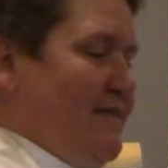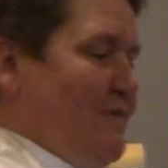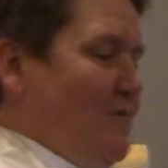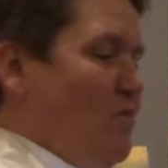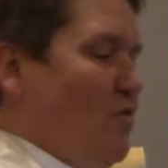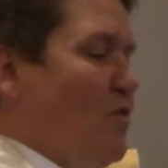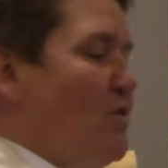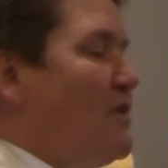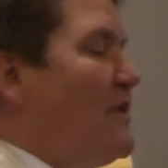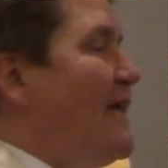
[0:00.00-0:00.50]

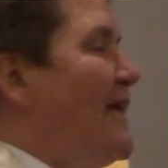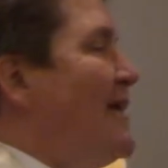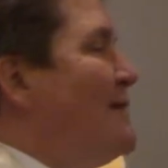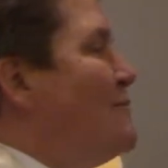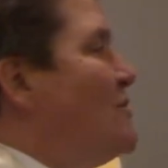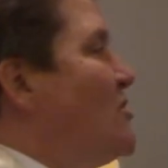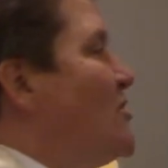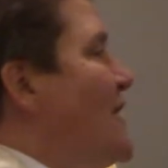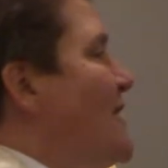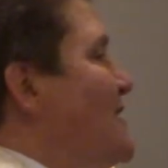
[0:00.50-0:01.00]

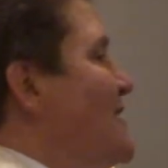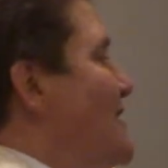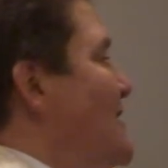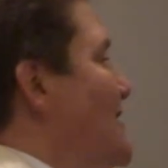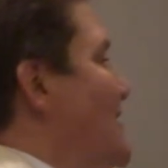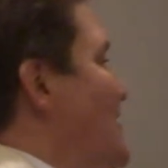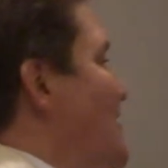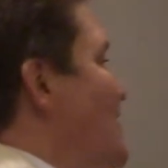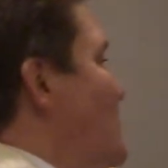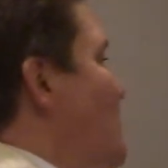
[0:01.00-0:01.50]
proclaim
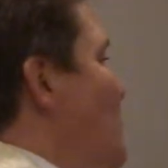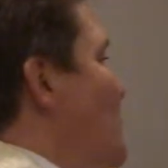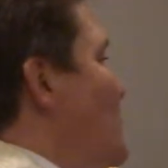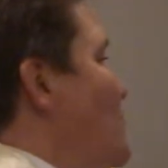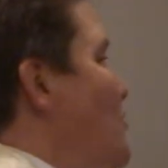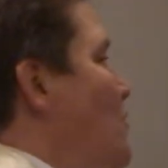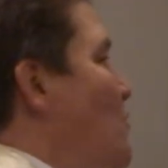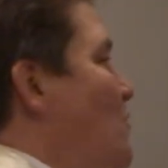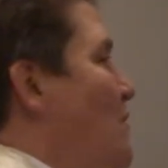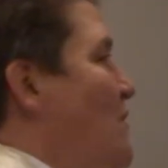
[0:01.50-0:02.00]
justice for
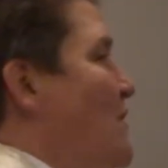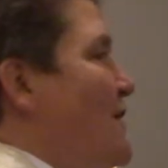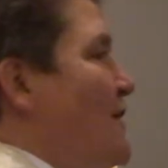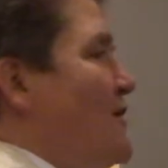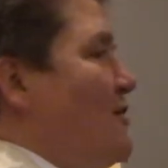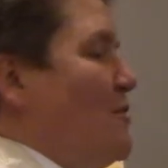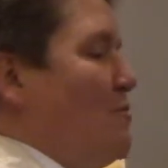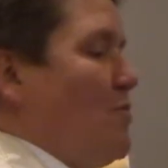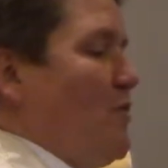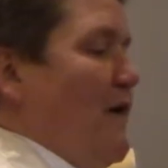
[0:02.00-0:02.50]
the poor
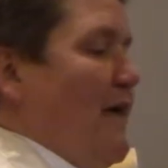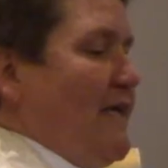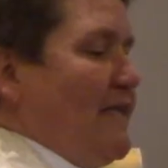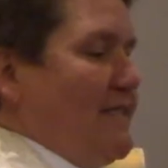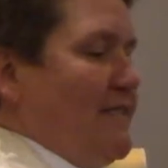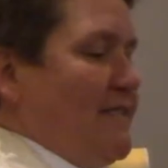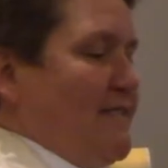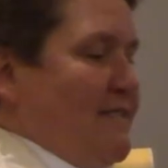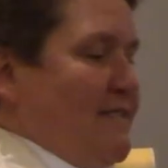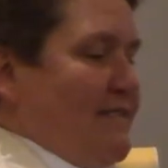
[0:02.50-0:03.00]
and
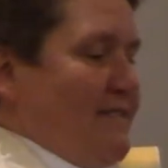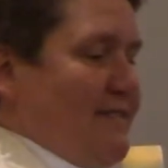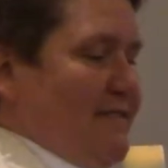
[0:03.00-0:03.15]
oppressed.